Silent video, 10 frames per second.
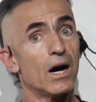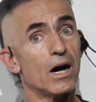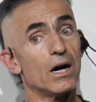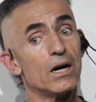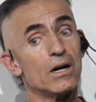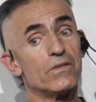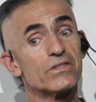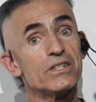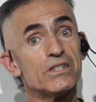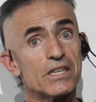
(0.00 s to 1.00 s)

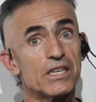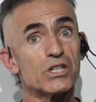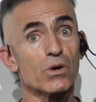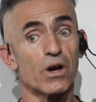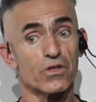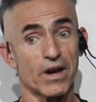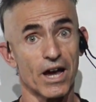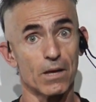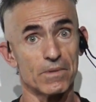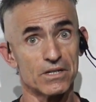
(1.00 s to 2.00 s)
of disease or other
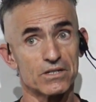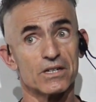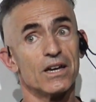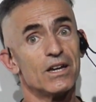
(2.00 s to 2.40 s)
ailments.